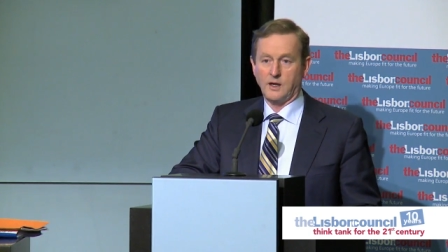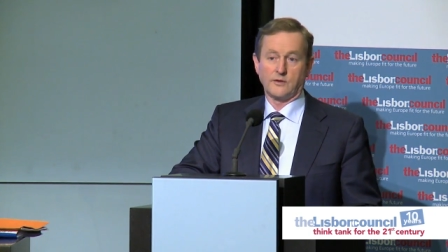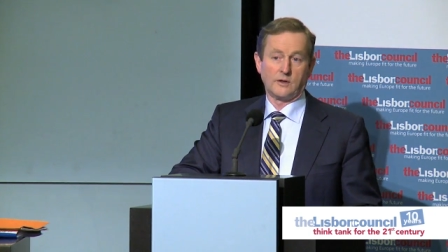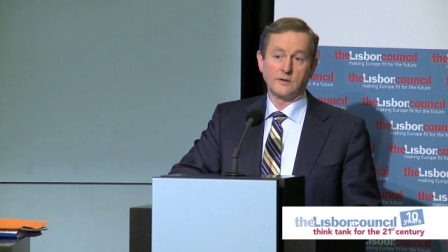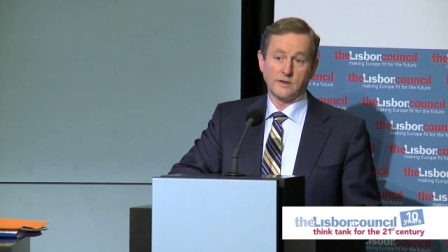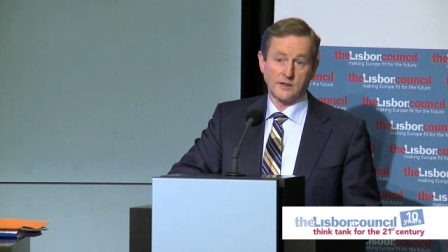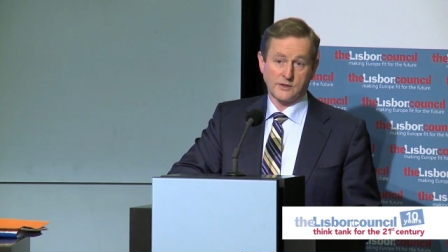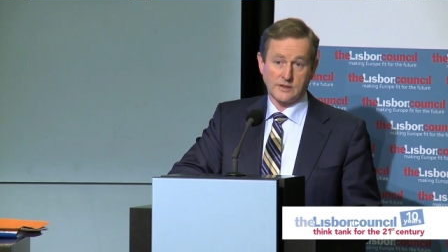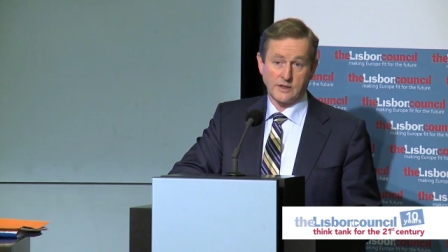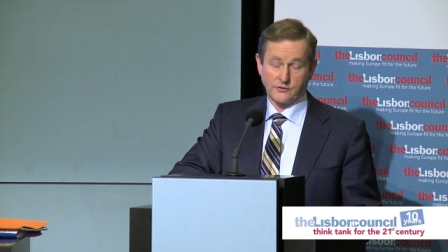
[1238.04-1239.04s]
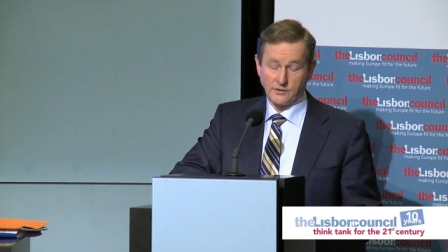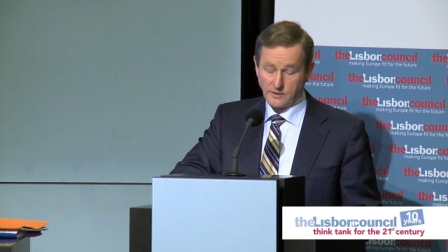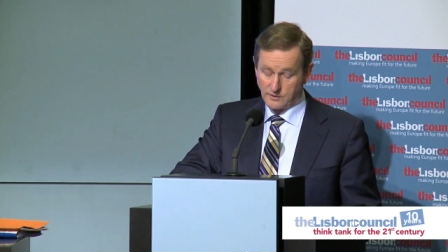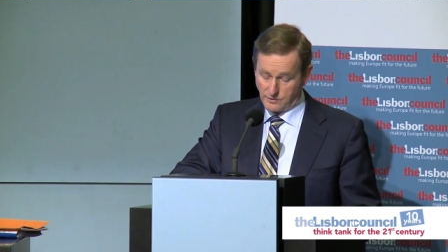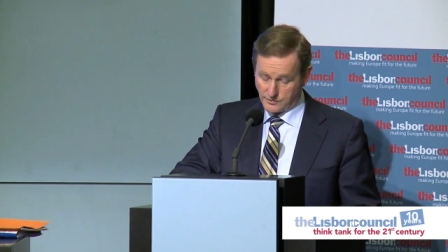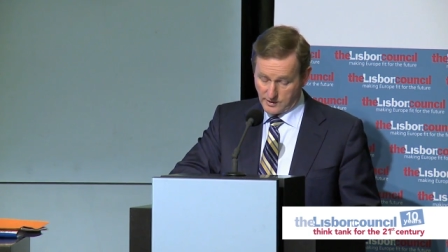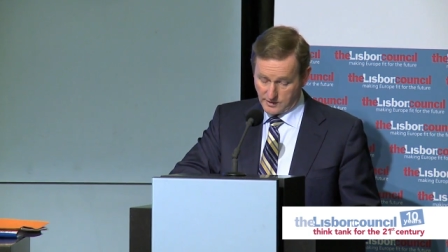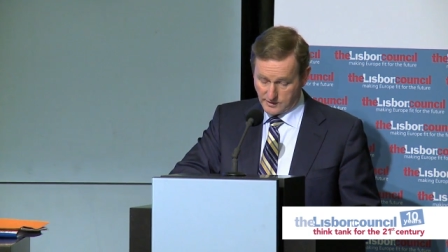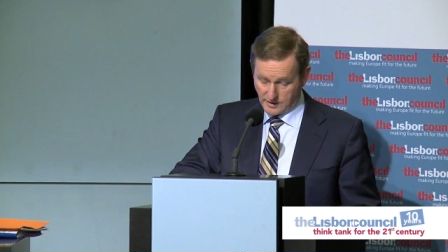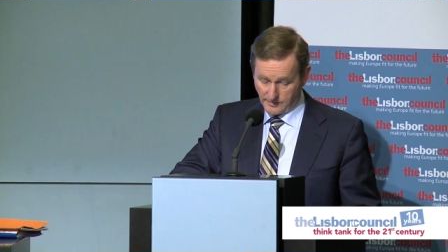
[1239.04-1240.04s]
at all the legislation on the
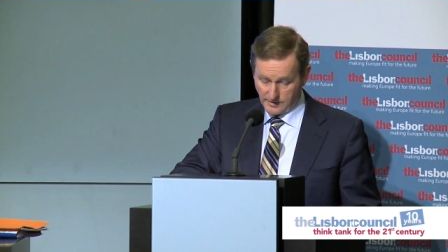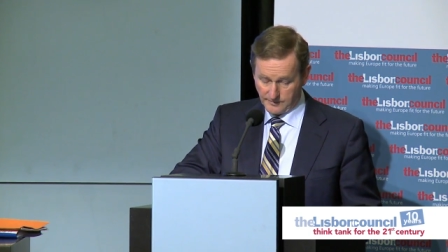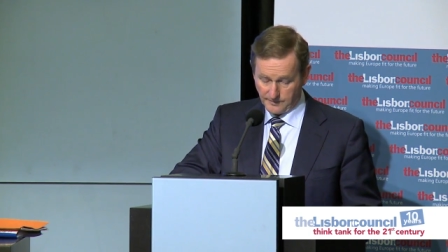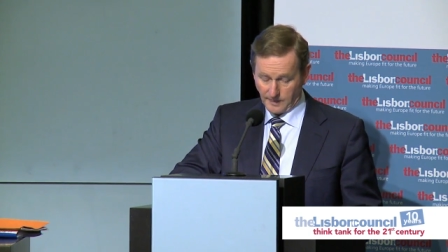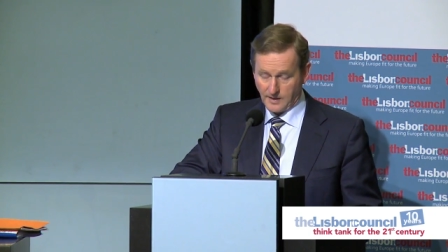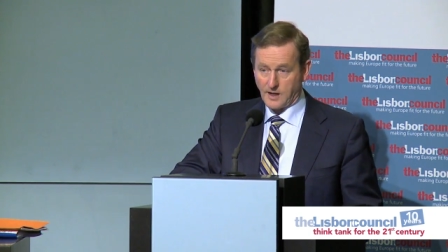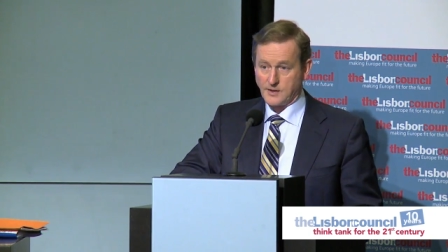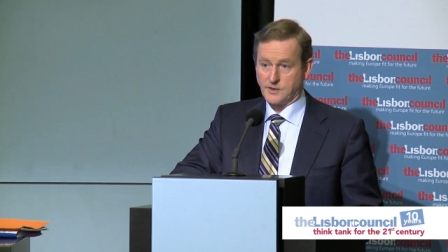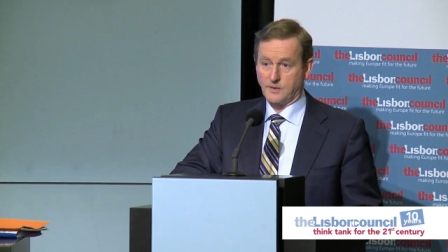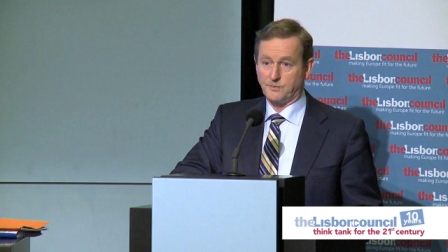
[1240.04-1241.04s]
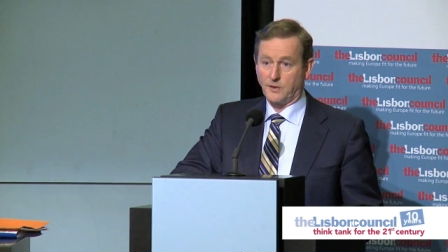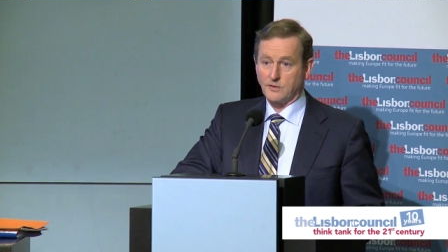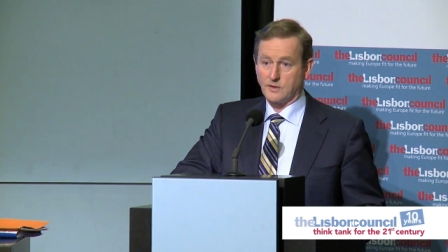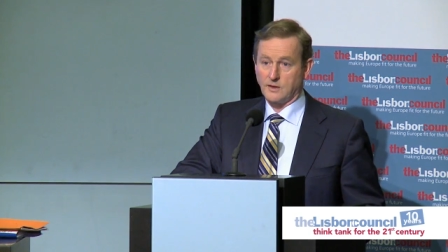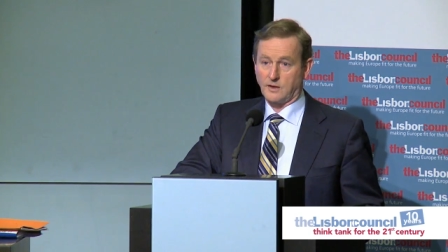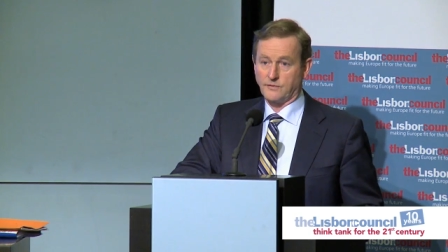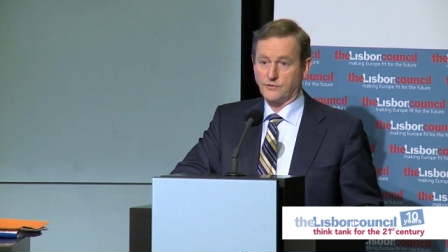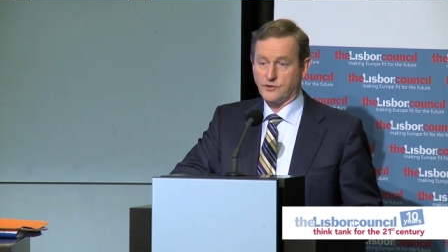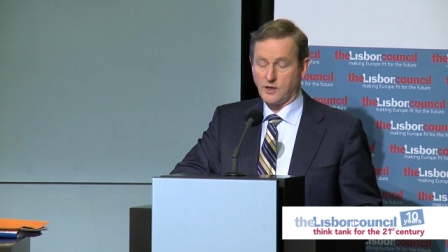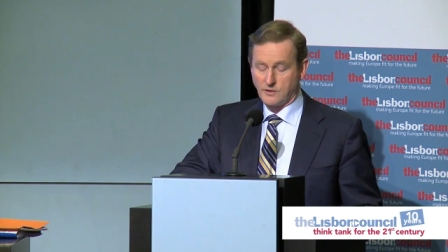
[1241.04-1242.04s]
negotiating table as a bundle of
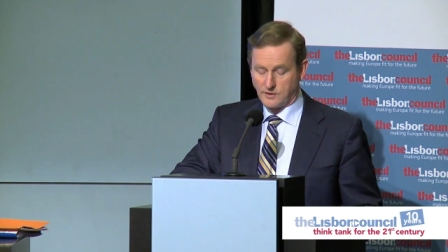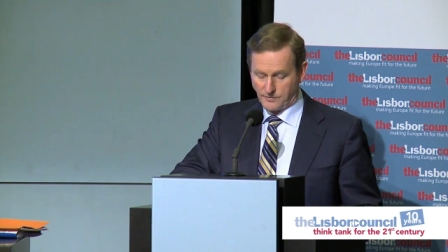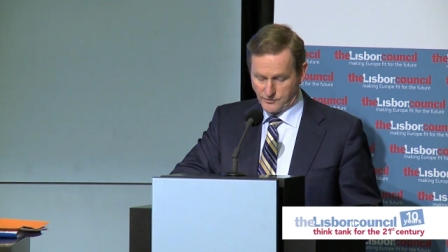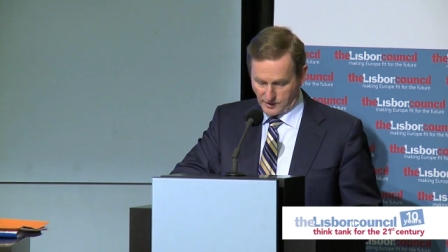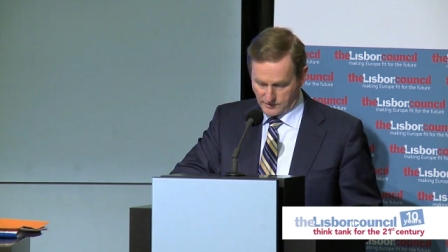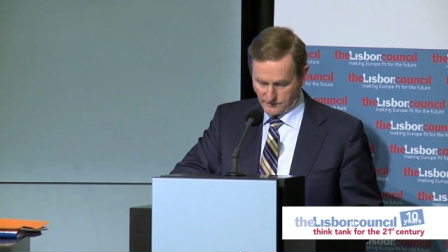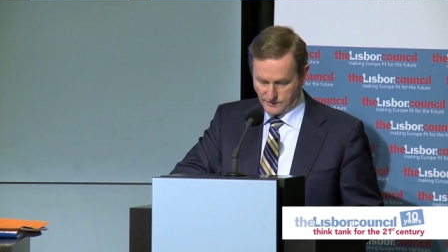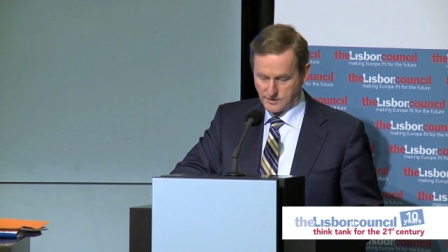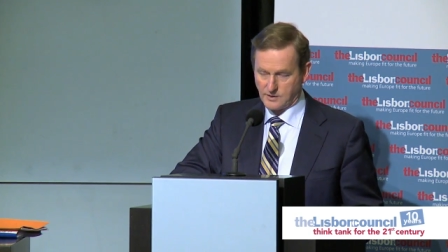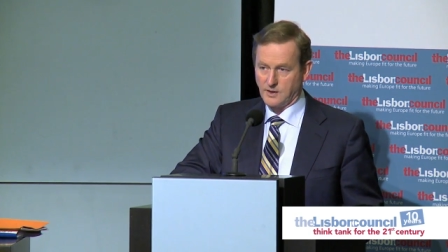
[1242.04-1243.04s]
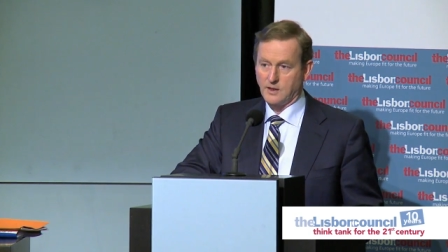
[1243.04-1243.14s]
shared objectives,